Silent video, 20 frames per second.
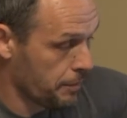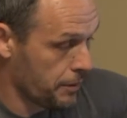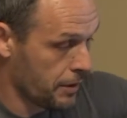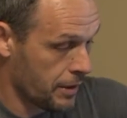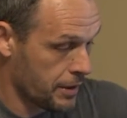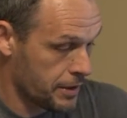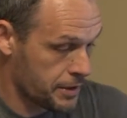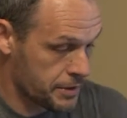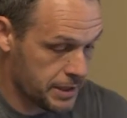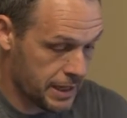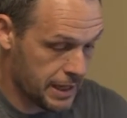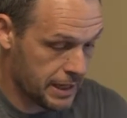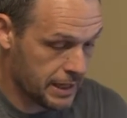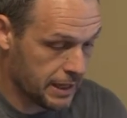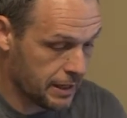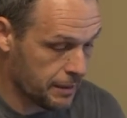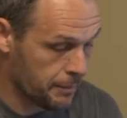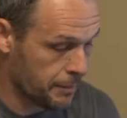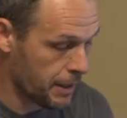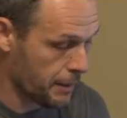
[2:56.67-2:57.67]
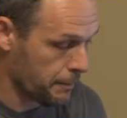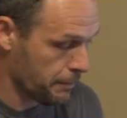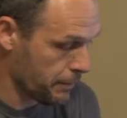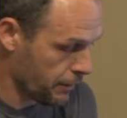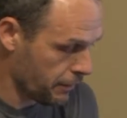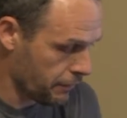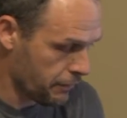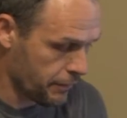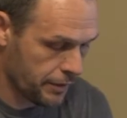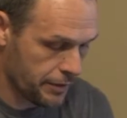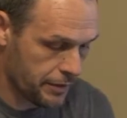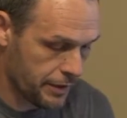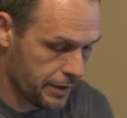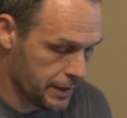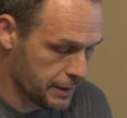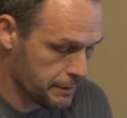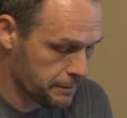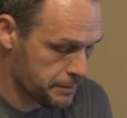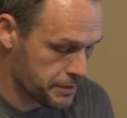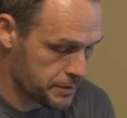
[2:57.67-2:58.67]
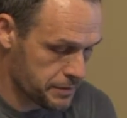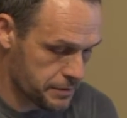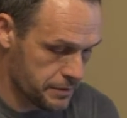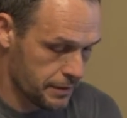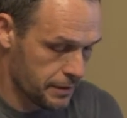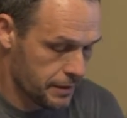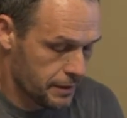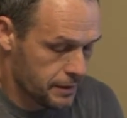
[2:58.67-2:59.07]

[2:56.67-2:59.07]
part is getting them up over your hips